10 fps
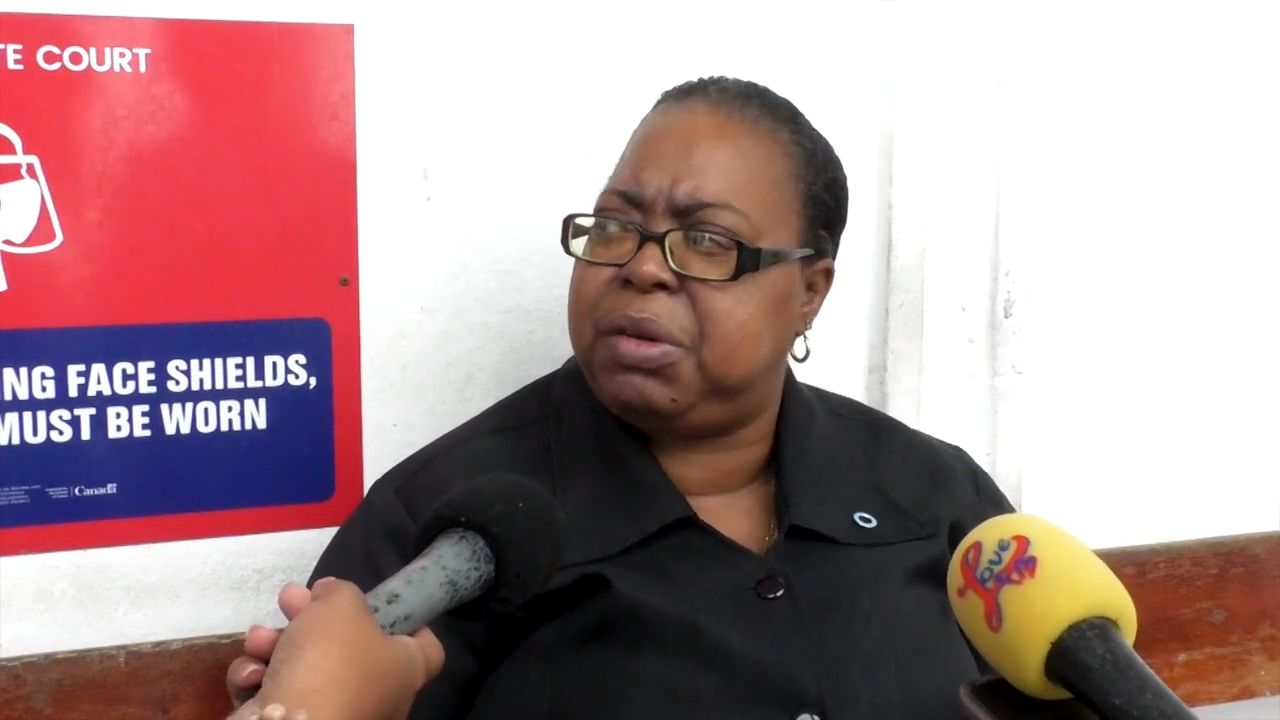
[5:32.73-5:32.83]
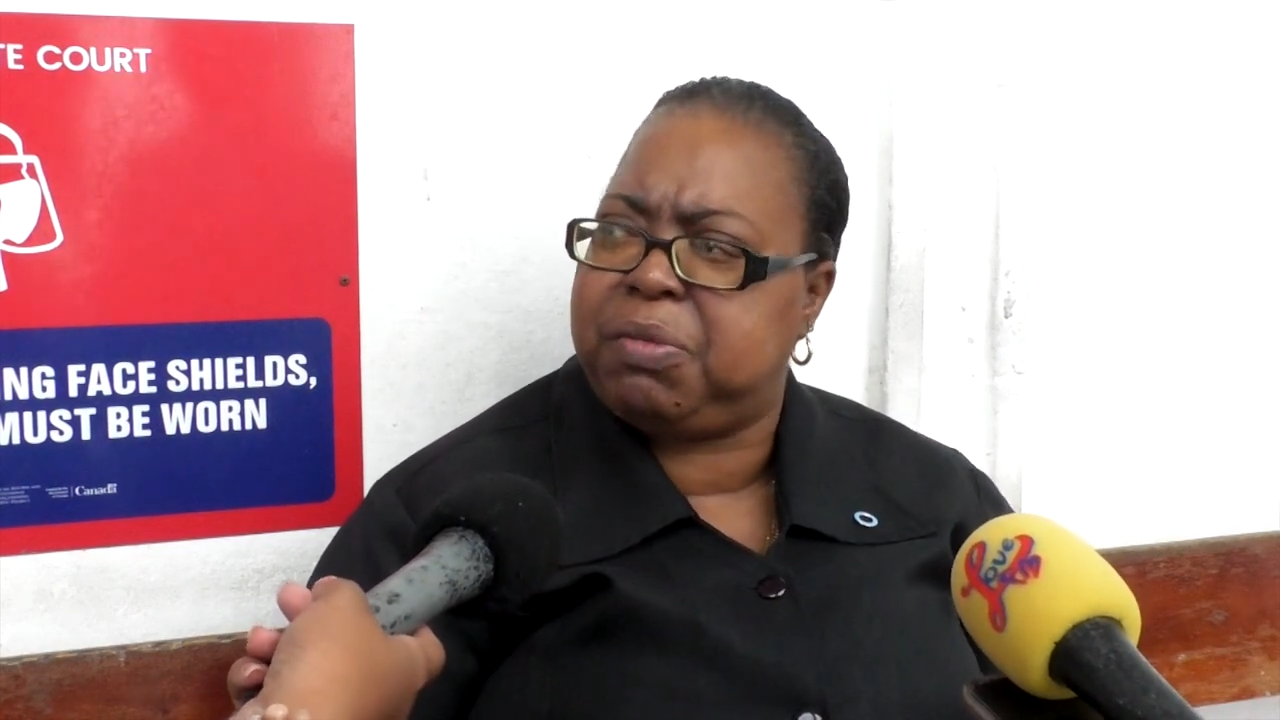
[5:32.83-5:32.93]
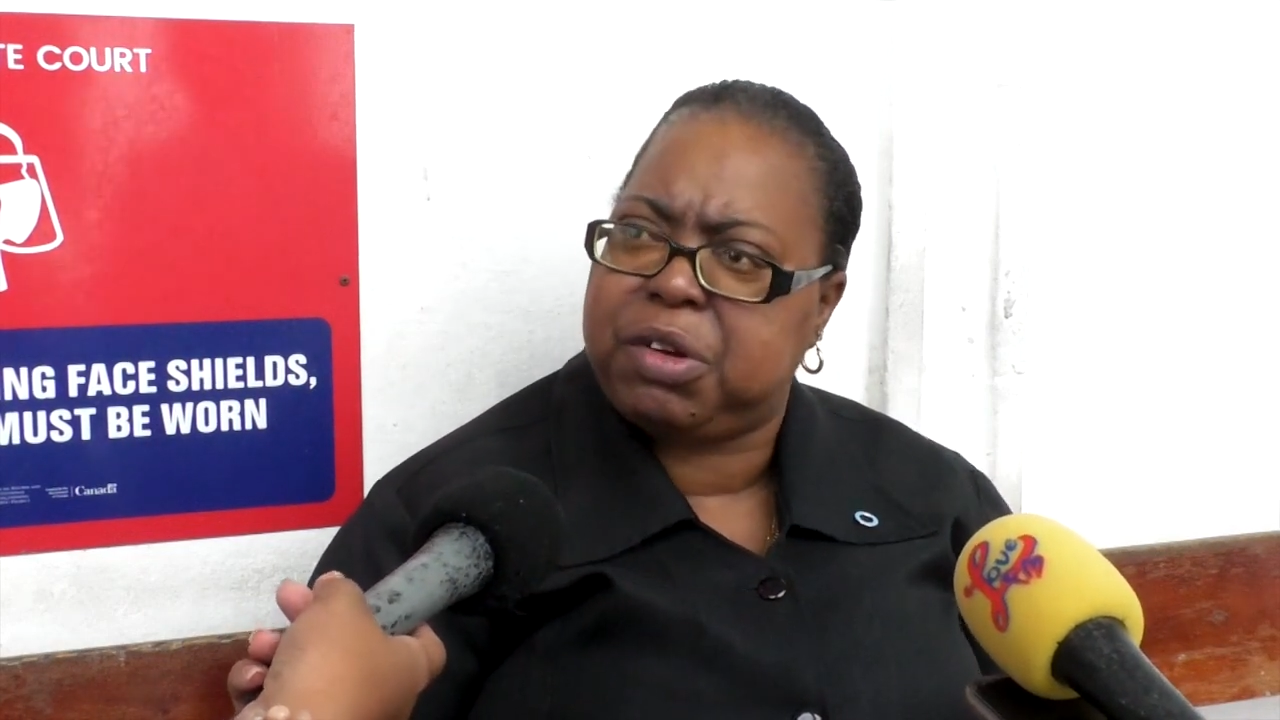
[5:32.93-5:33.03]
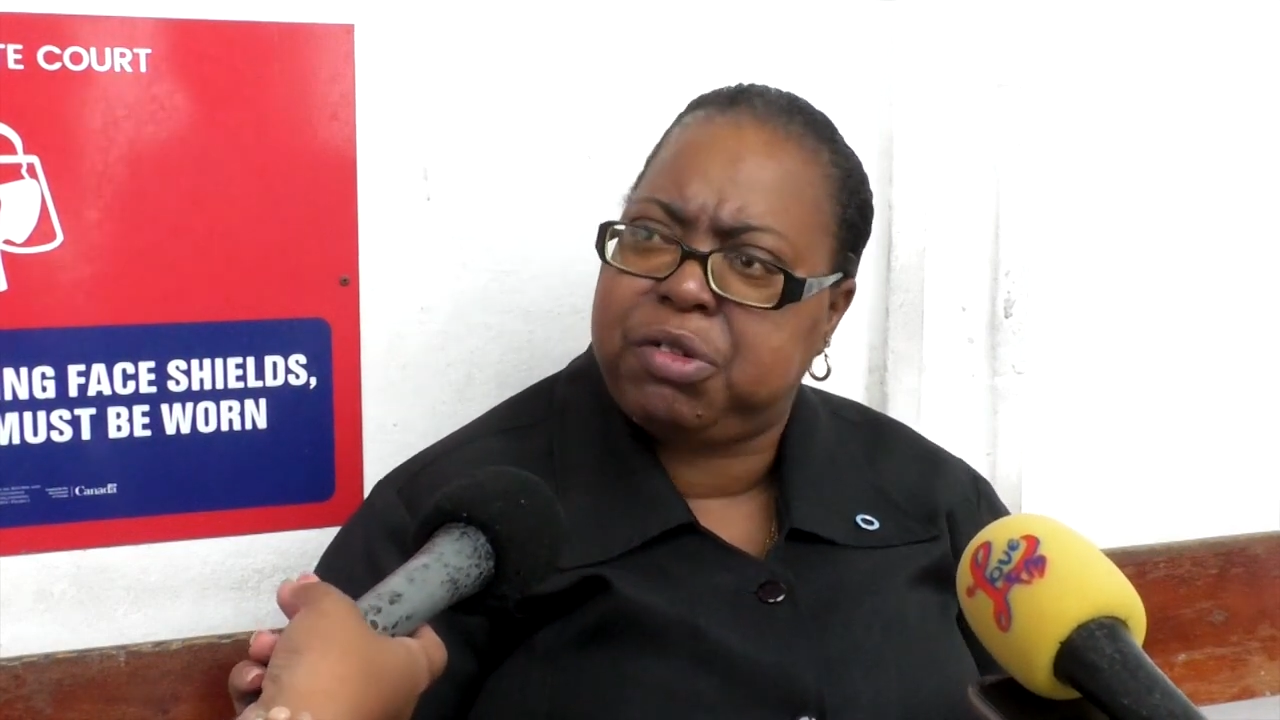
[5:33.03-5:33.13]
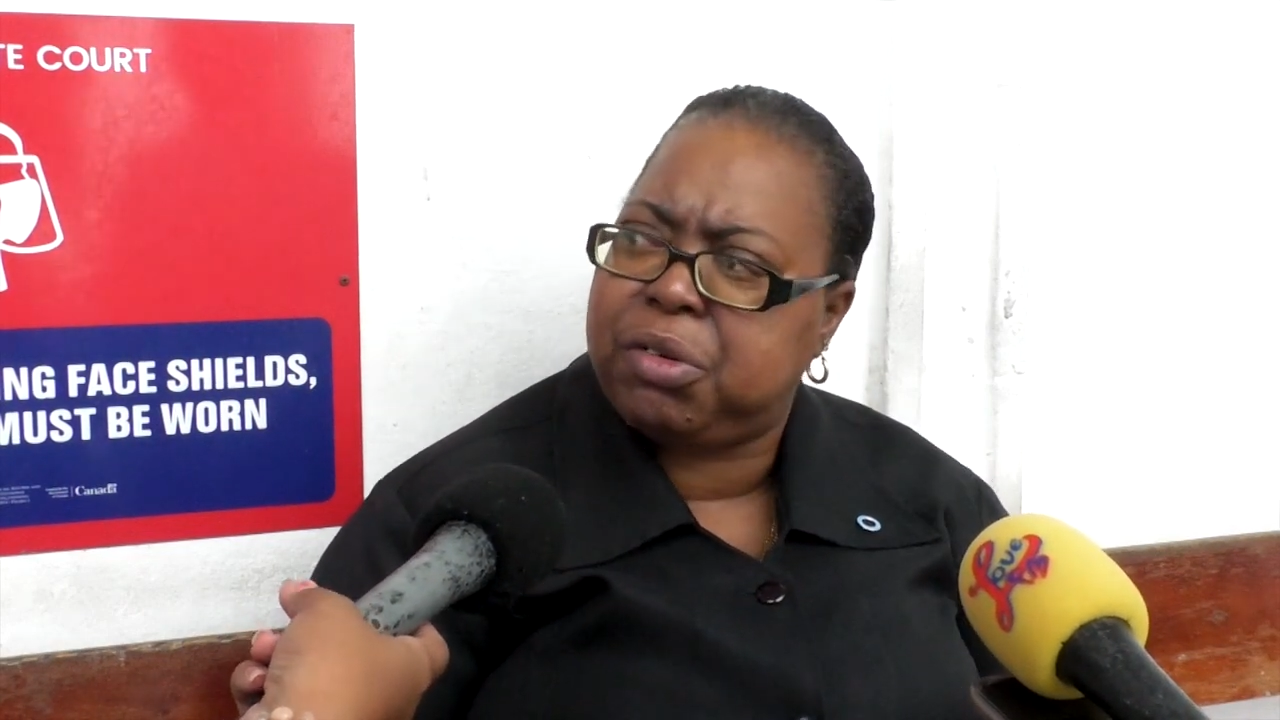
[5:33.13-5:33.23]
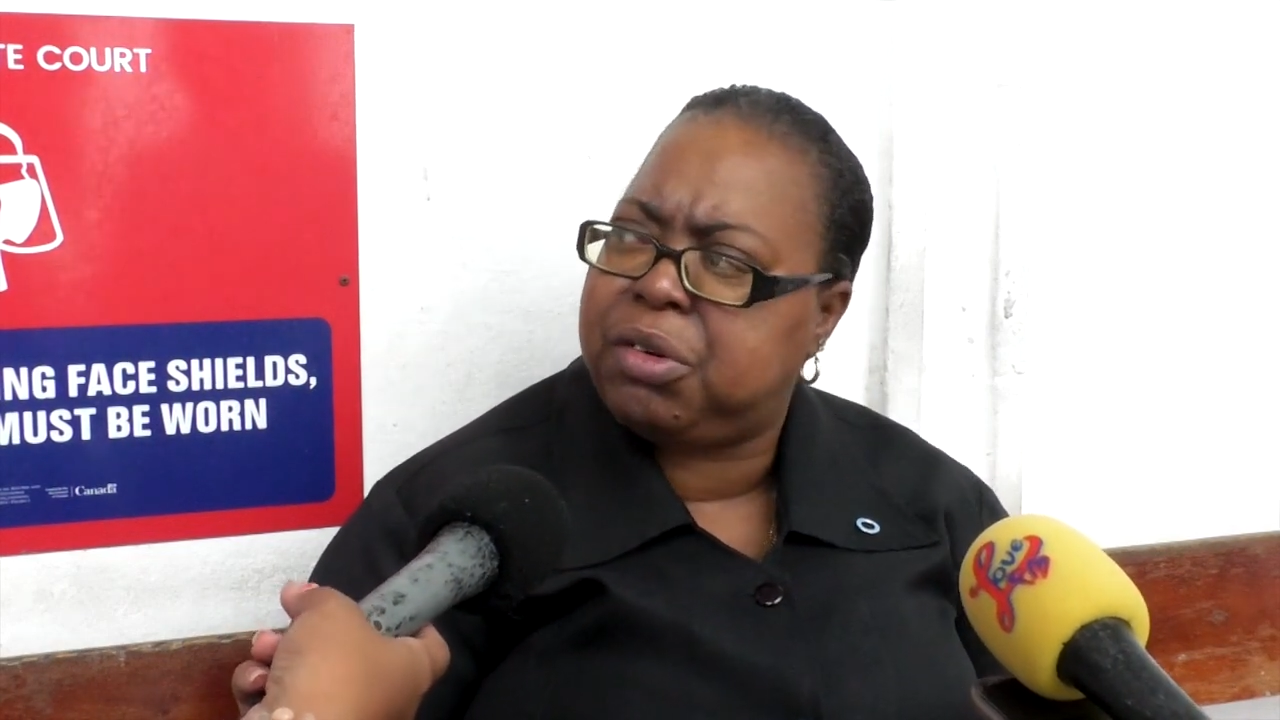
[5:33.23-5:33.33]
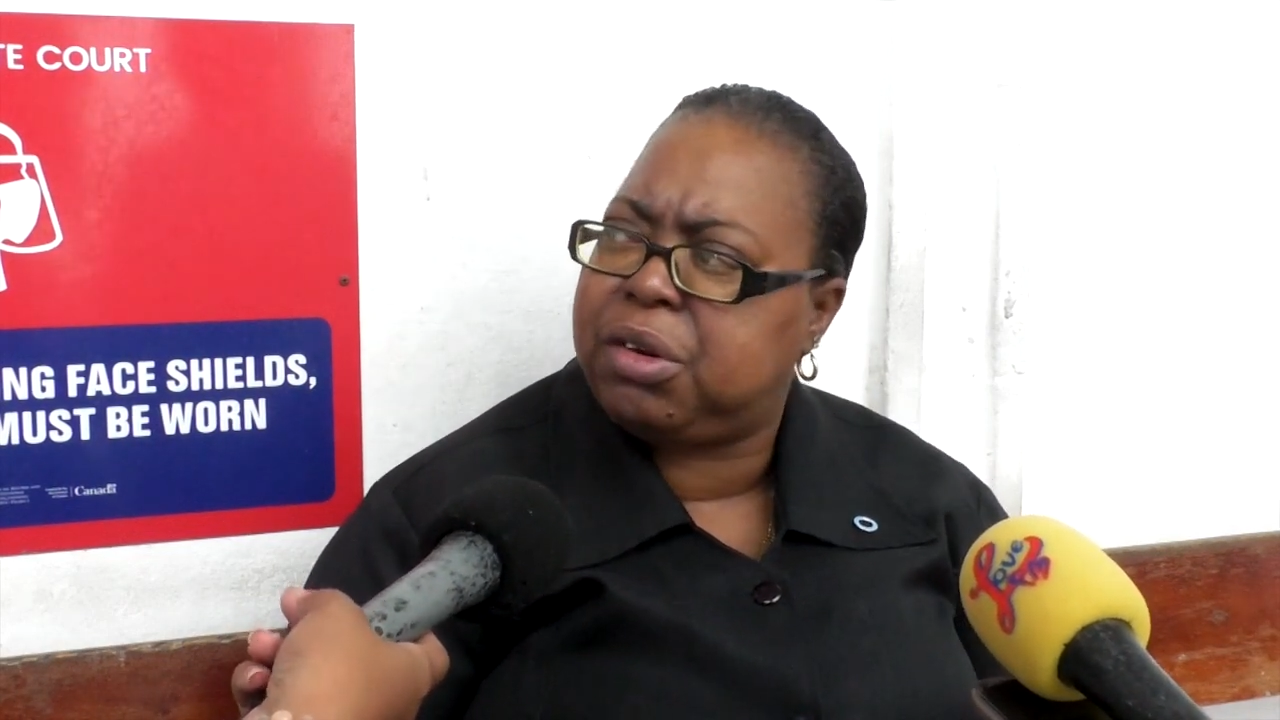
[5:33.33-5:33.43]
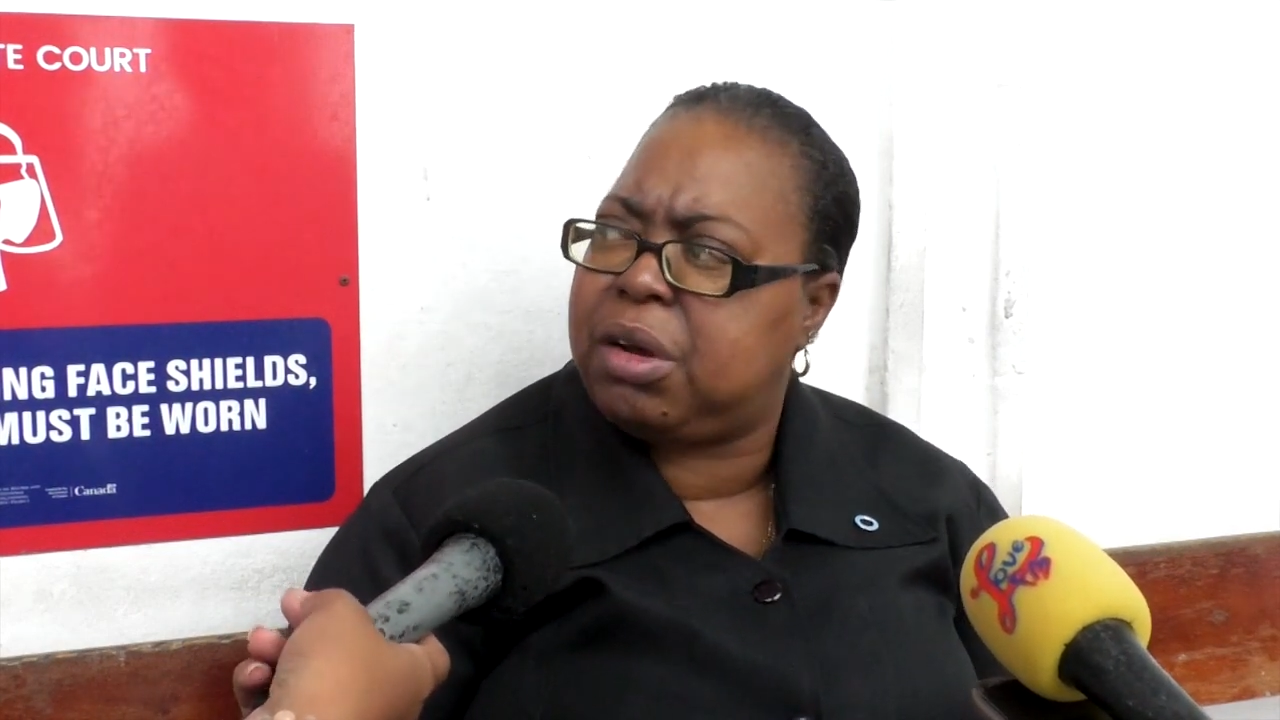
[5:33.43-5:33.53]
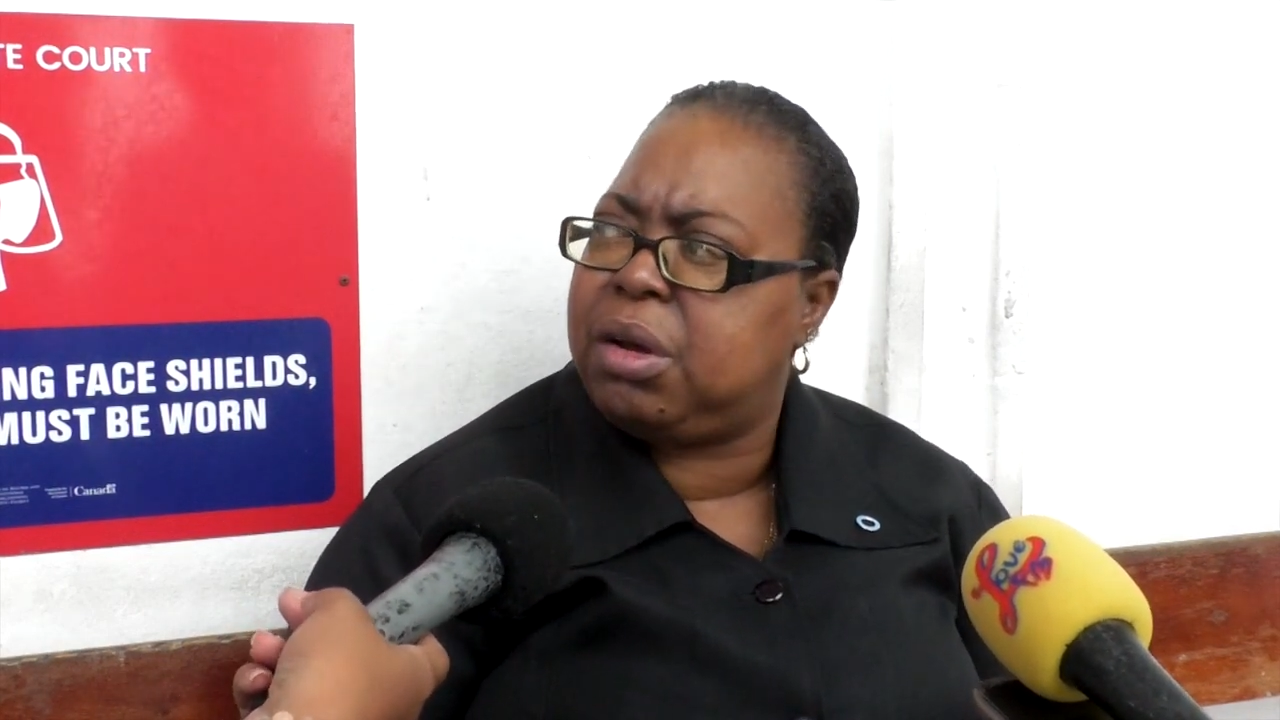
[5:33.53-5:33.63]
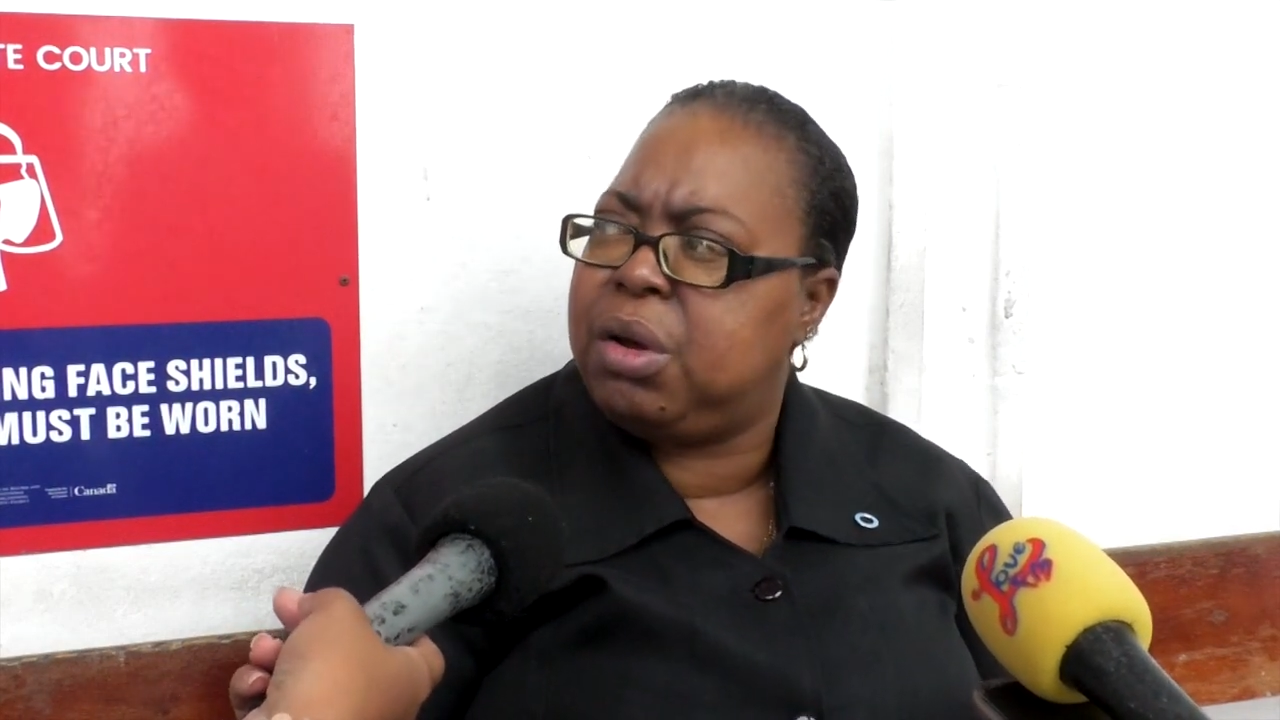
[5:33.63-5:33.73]

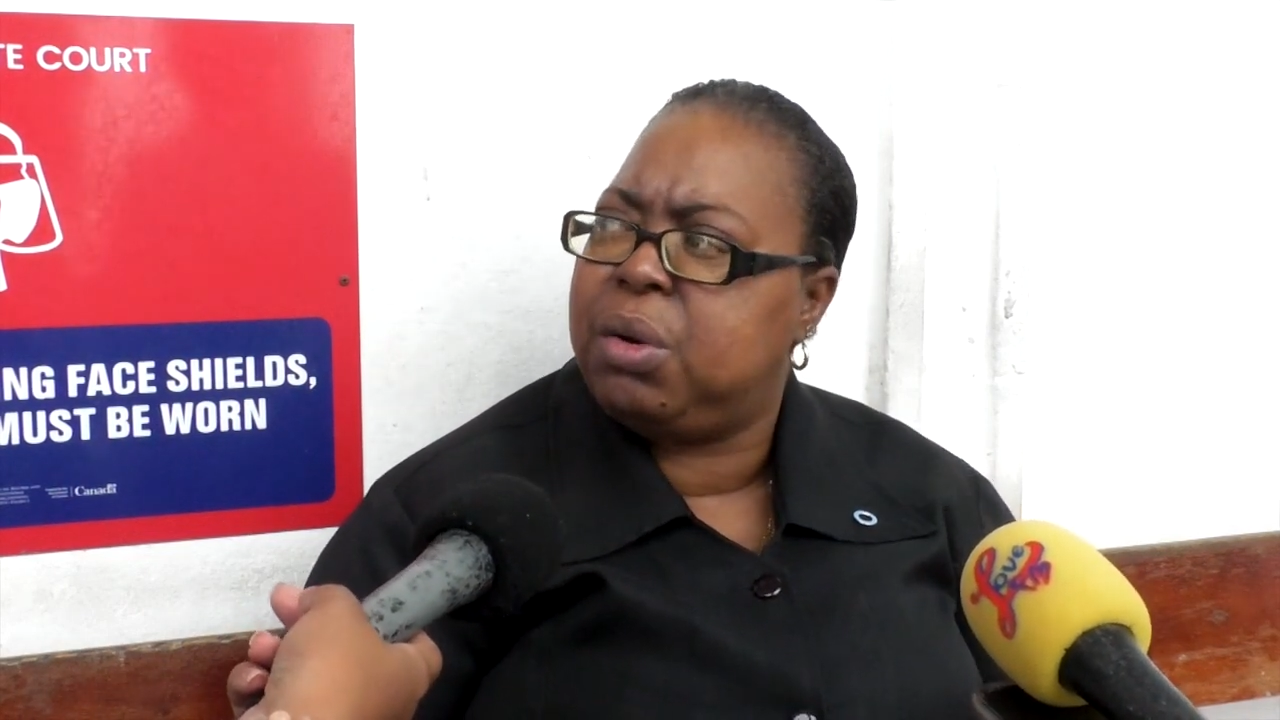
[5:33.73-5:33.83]
Infrastructure